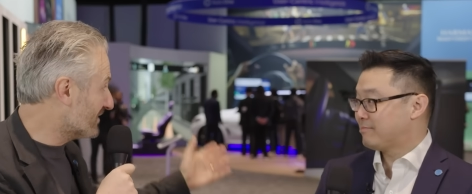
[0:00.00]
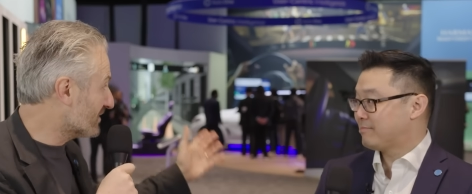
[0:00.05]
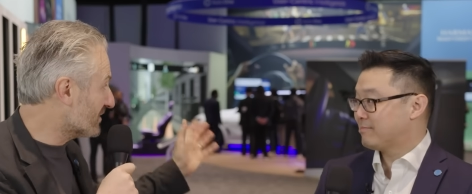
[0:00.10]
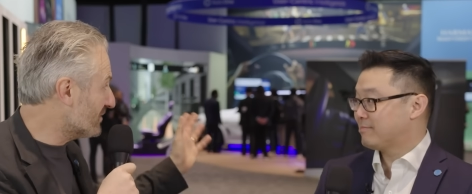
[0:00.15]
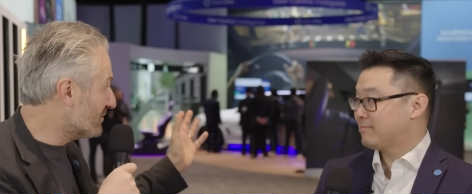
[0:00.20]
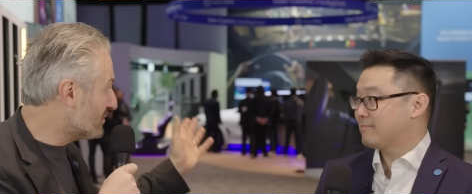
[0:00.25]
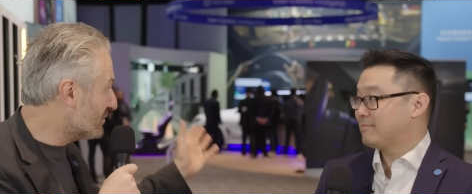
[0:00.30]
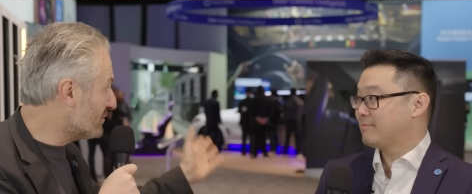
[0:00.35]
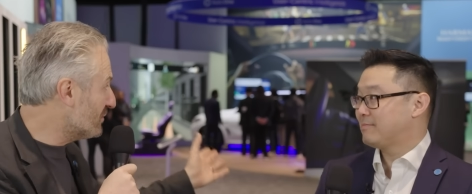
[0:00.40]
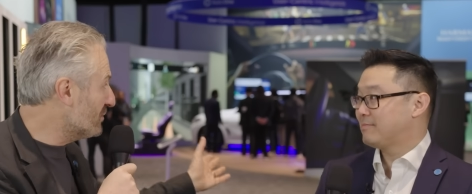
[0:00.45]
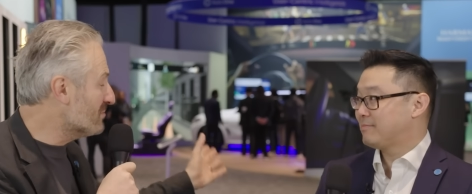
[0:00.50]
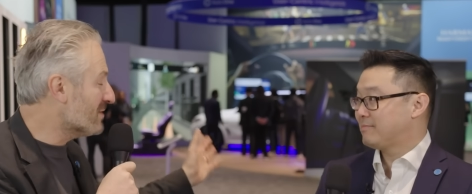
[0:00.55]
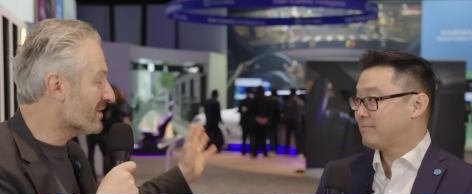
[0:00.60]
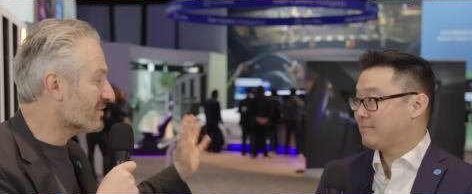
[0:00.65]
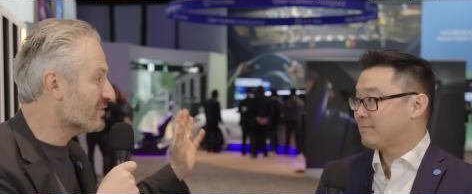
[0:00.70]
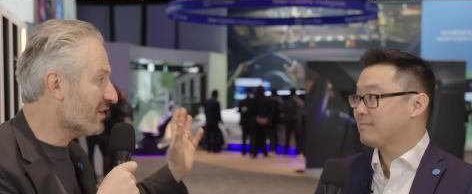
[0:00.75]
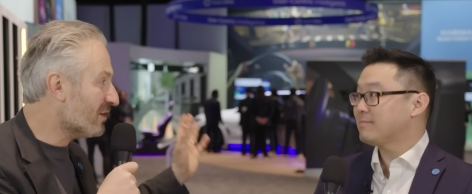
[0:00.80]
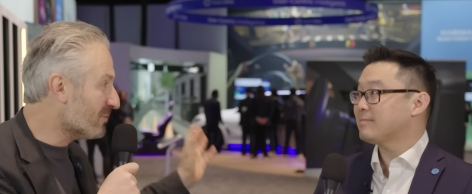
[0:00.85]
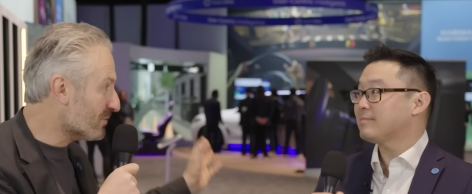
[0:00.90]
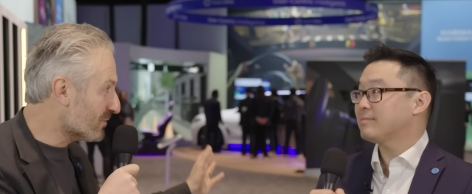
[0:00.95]
Speaker 1: it's
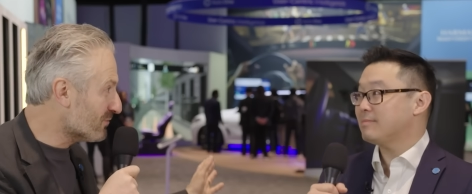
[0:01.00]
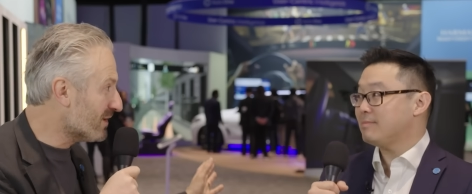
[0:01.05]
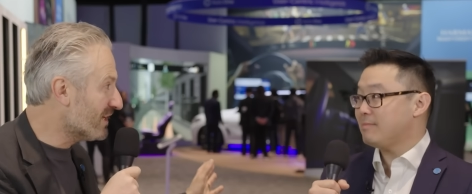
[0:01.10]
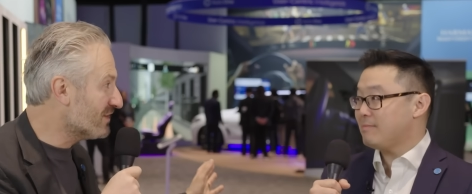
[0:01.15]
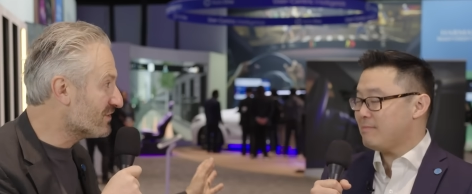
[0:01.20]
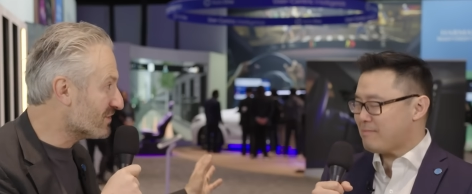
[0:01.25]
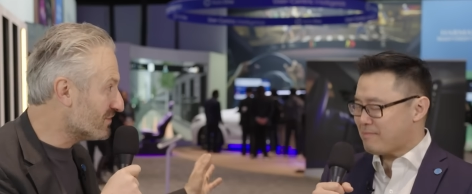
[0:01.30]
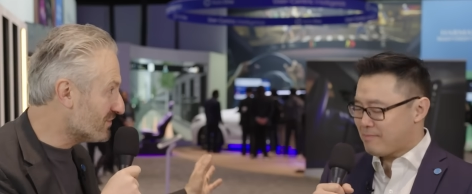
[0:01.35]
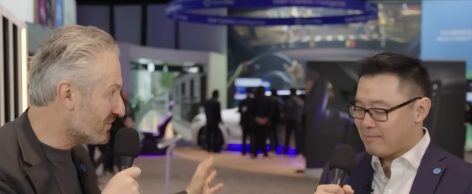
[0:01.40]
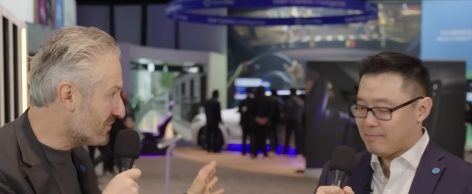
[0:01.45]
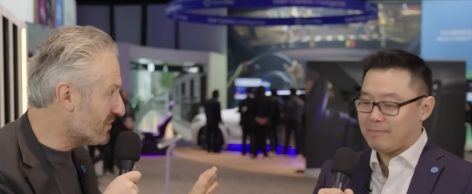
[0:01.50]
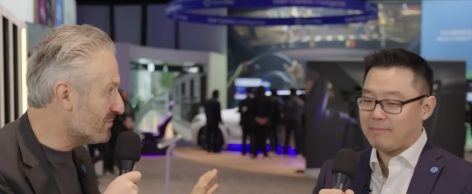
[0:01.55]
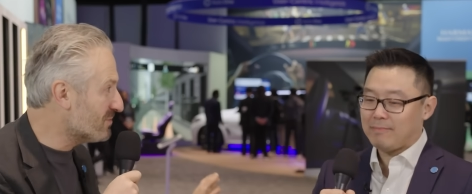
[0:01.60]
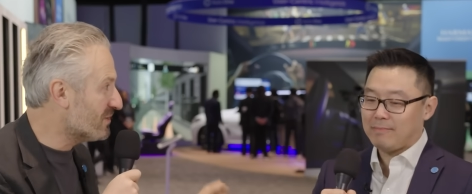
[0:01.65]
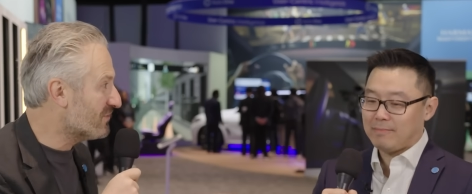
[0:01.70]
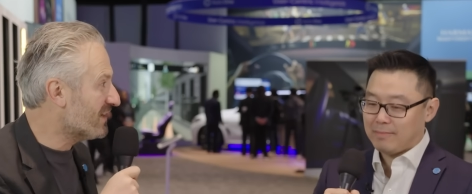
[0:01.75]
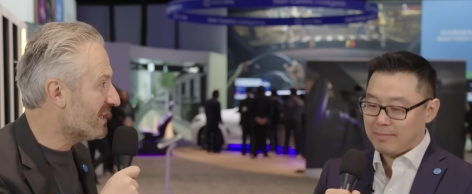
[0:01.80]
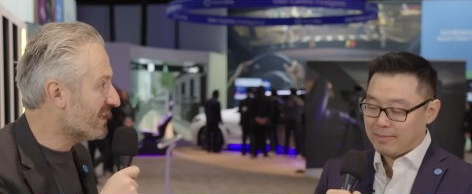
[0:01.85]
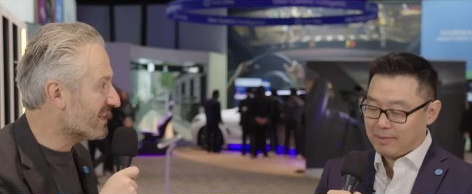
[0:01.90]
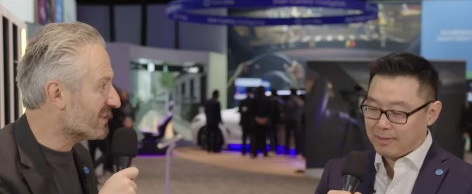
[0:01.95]
consumer, top of the range
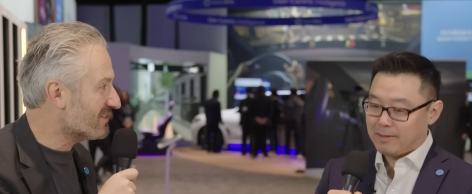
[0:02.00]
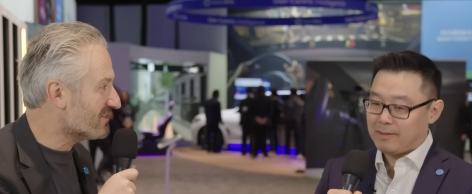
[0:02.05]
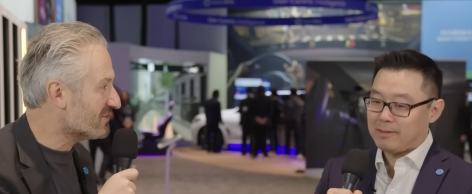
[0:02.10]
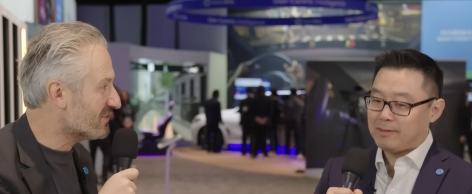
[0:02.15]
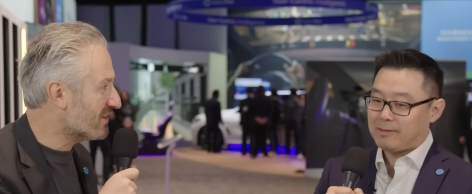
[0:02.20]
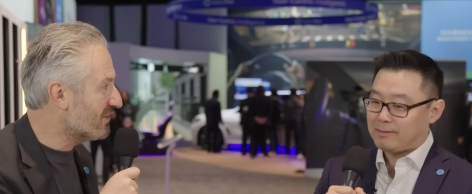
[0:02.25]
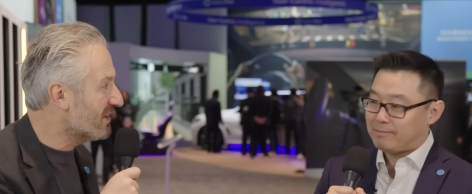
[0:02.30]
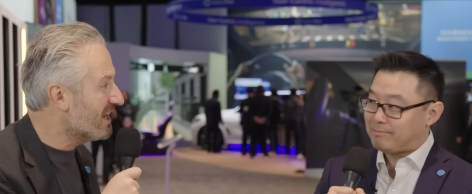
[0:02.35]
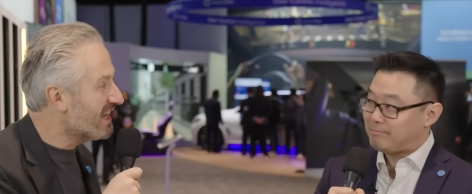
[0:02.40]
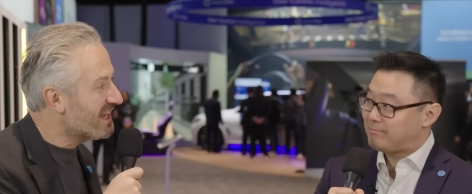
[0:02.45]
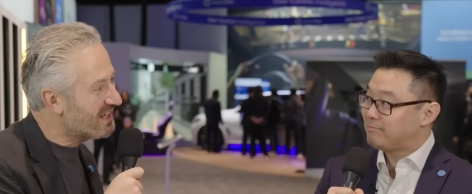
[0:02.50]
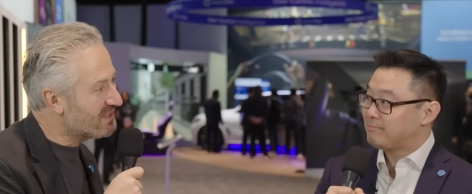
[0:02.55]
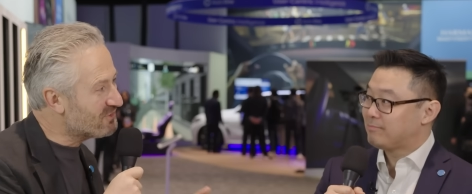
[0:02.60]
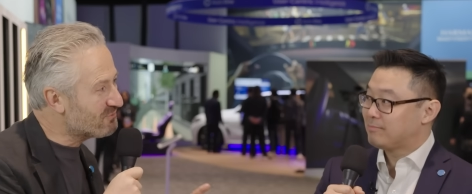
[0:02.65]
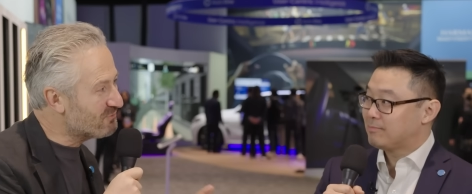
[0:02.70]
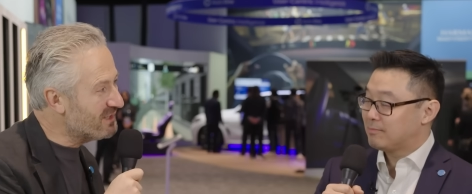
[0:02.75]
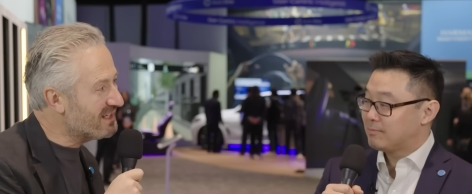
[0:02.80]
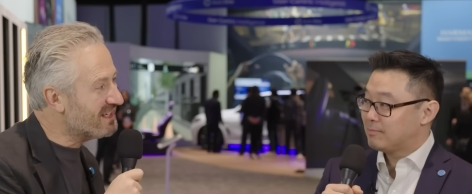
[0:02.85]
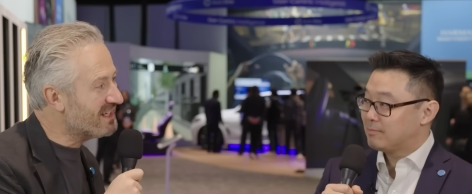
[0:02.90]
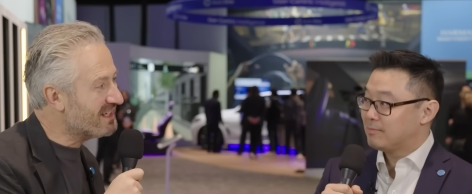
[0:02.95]
consumer vehicles. So
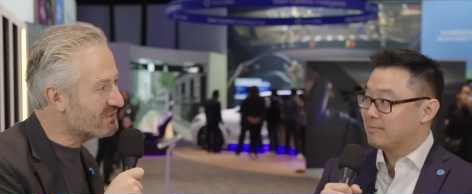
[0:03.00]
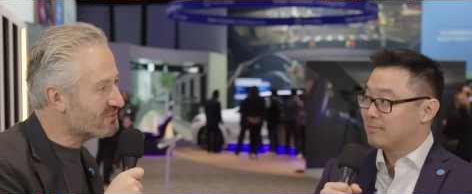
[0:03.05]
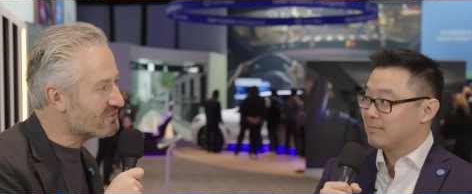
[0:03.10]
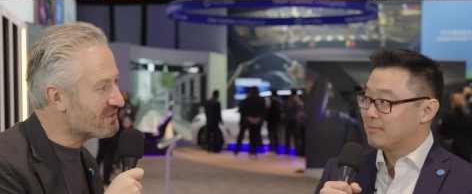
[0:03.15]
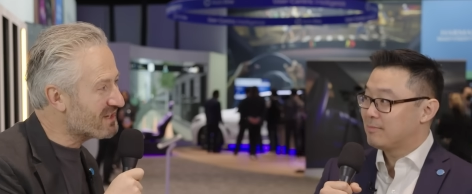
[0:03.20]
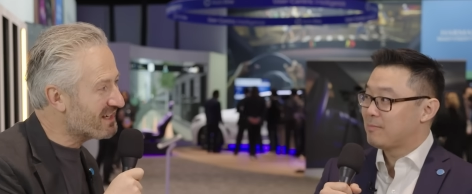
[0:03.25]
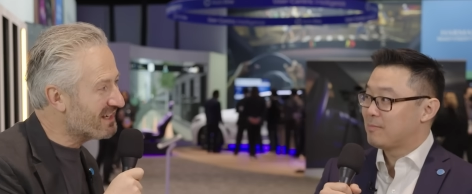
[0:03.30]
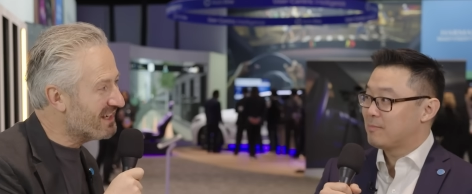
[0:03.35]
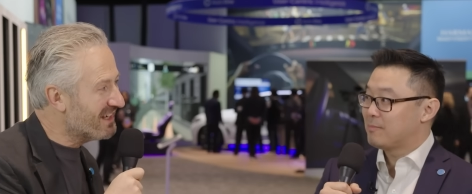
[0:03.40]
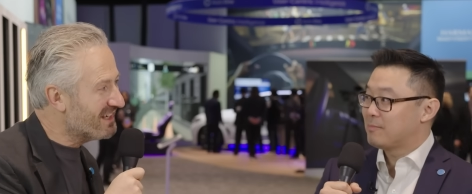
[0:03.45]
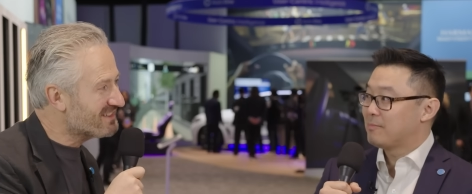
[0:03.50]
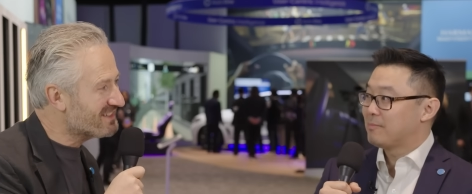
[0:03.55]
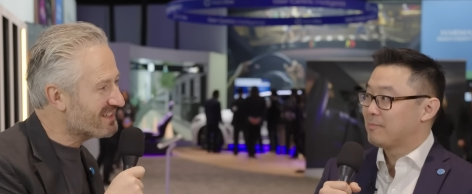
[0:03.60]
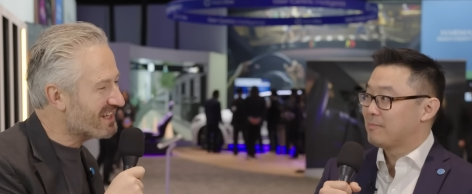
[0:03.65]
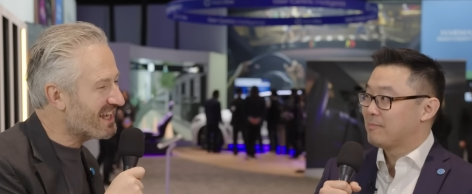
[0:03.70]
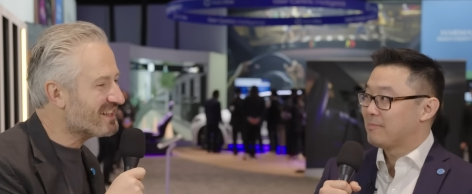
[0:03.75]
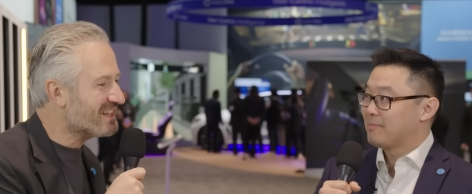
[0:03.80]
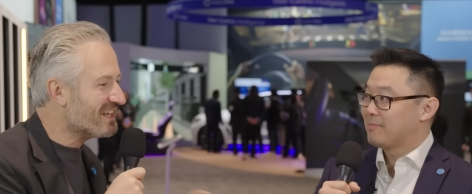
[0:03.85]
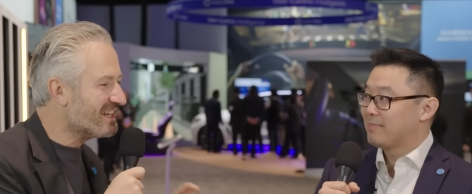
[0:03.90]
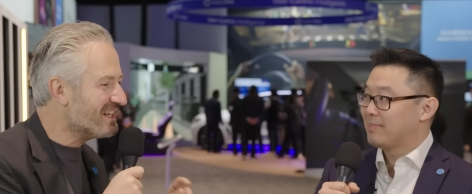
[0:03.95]
it's really interesting to
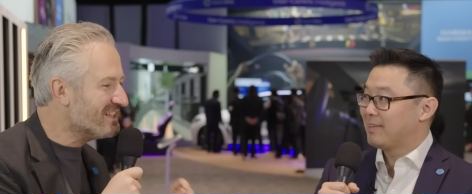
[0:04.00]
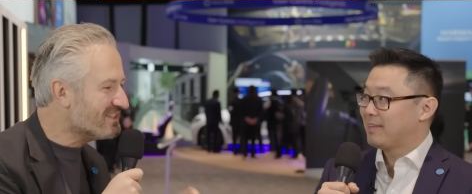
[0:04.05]
get that